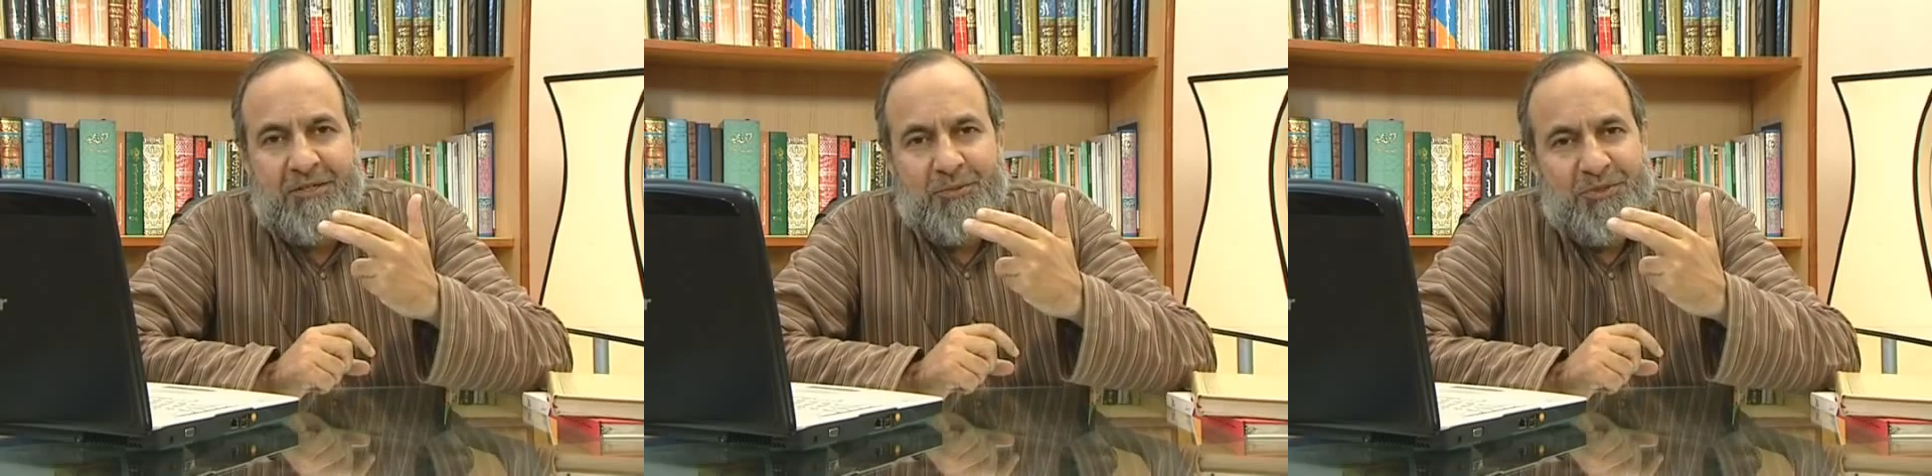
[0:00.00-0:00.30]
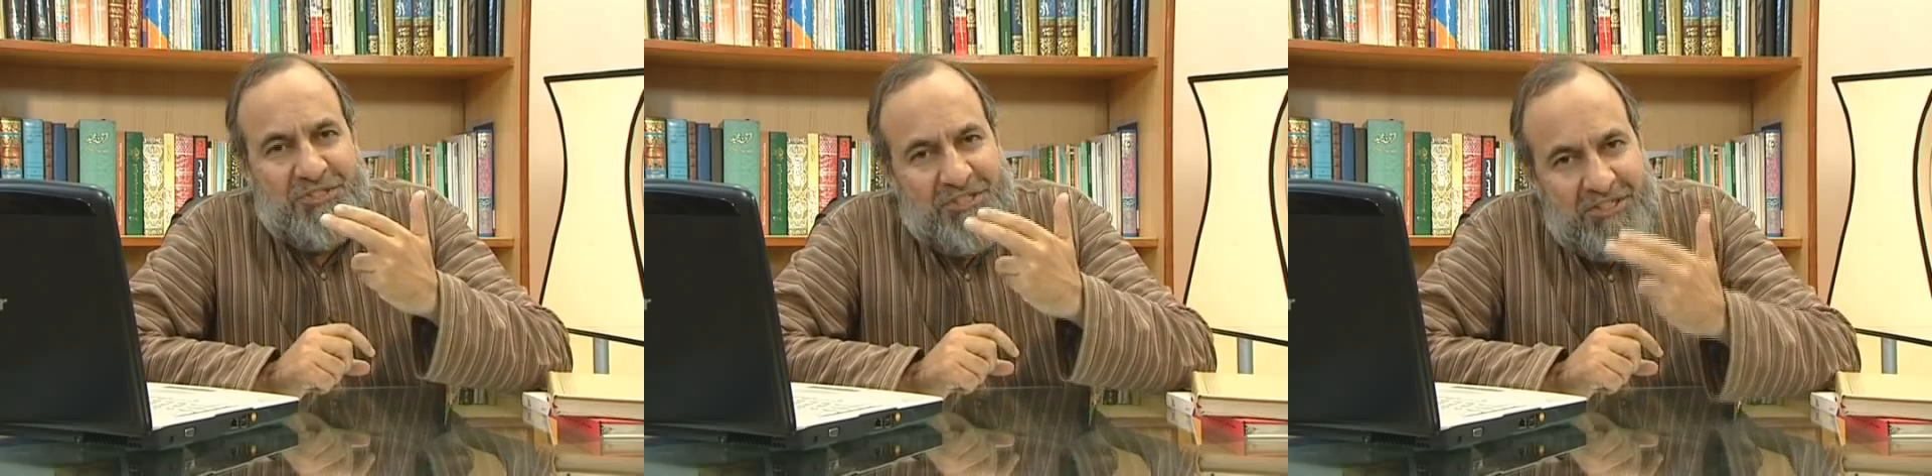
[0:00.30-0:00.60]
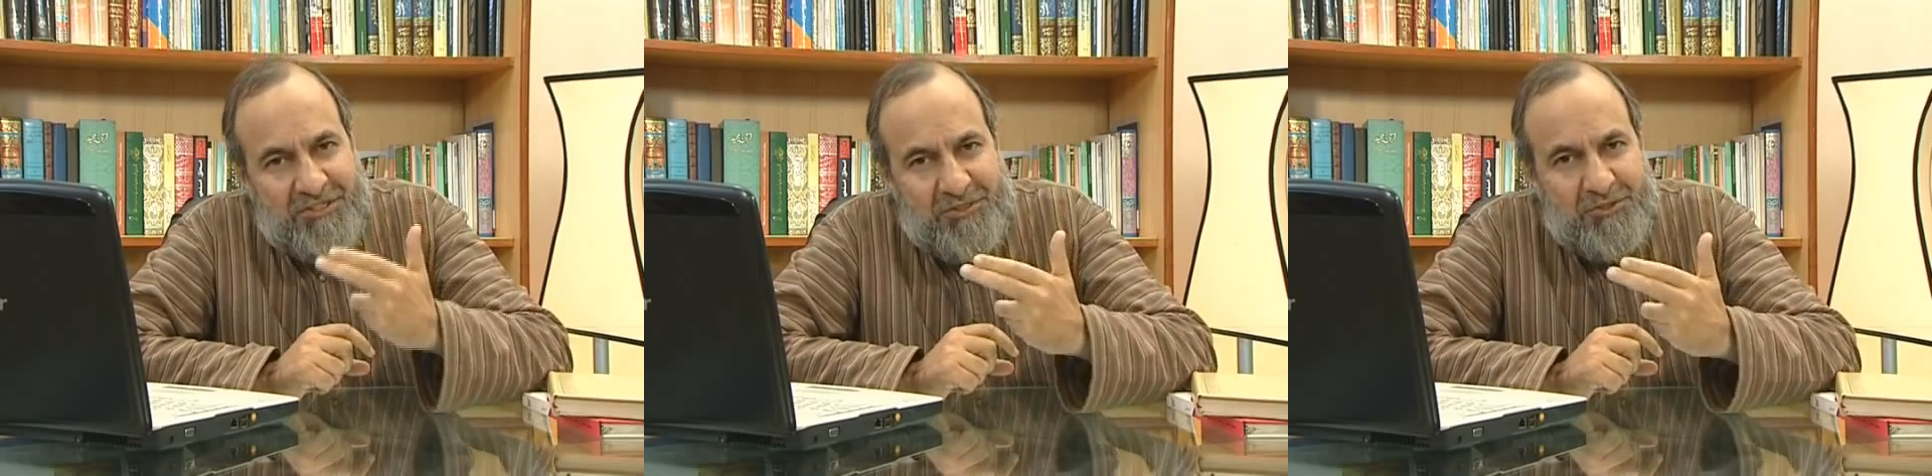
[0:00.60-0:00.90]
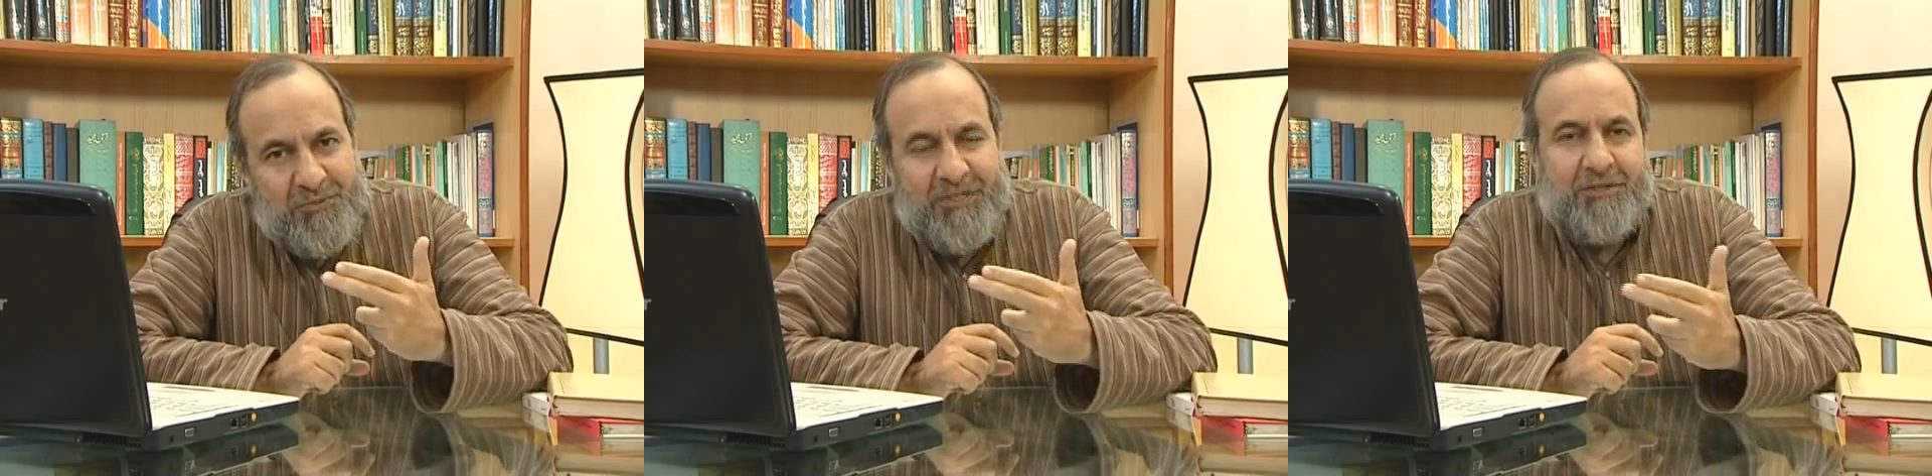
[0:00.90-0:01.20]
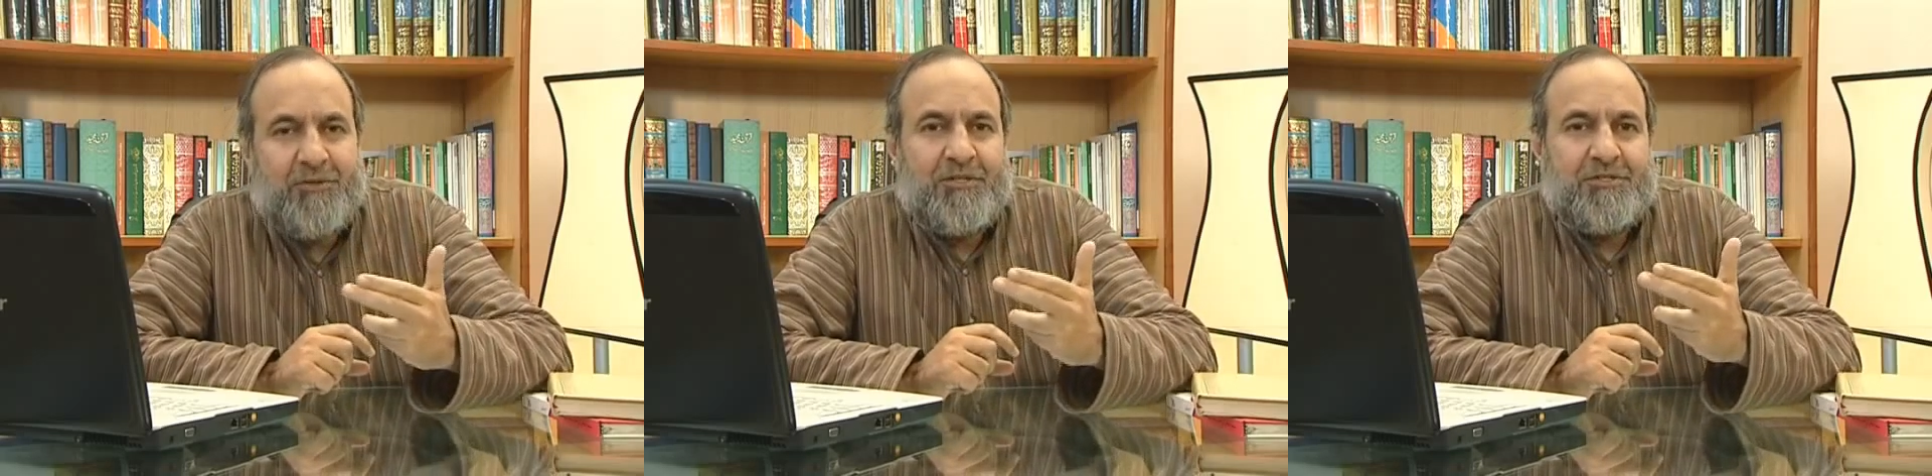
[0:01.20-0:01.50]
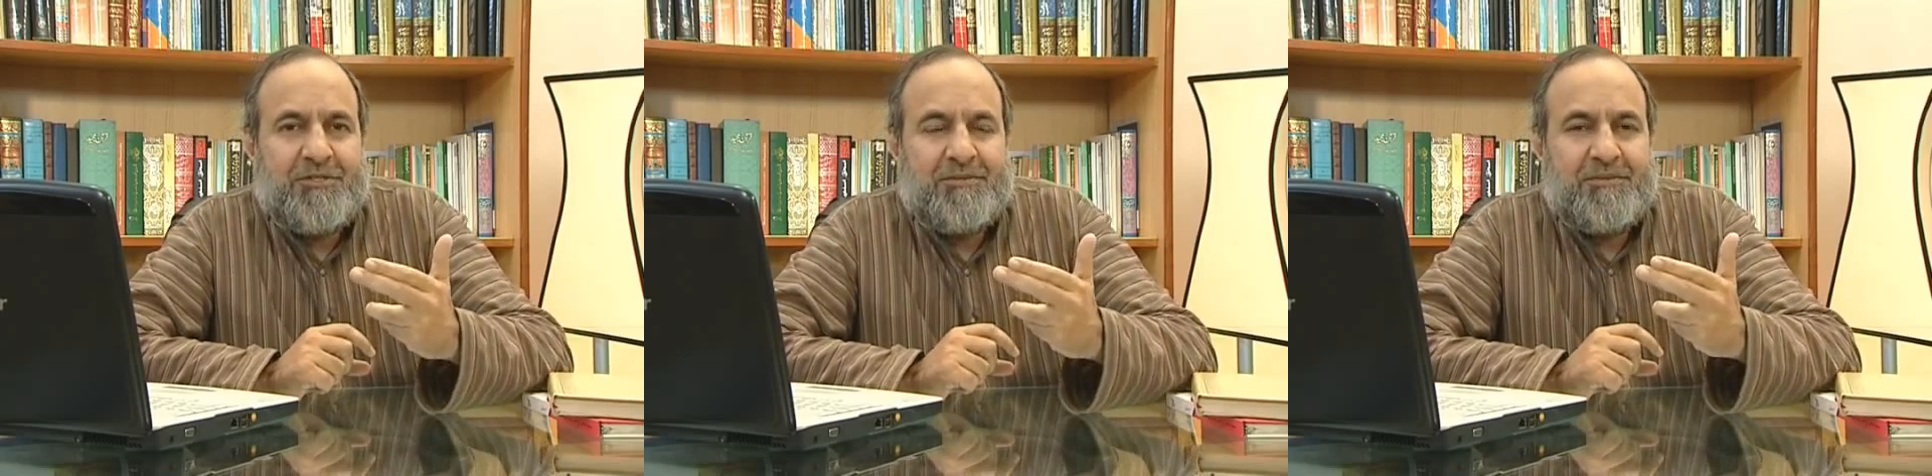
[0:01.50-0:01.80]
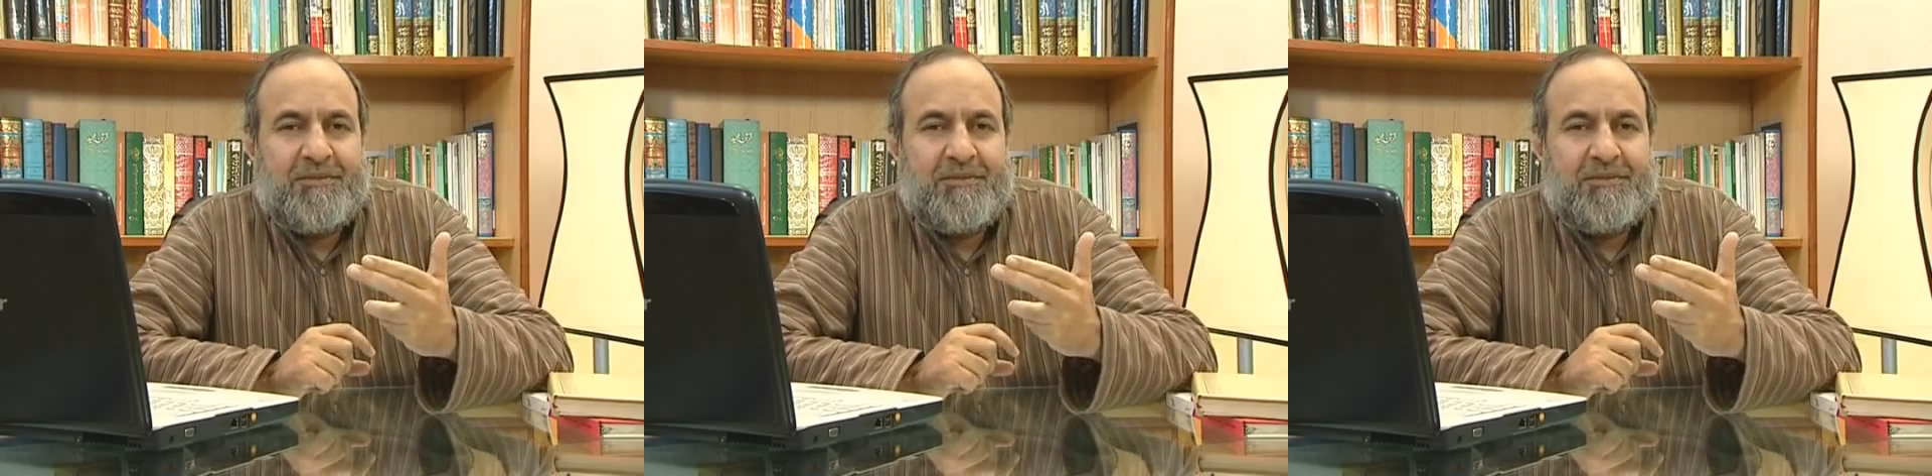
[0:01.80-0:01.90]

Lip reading: which needs to be acknowledged.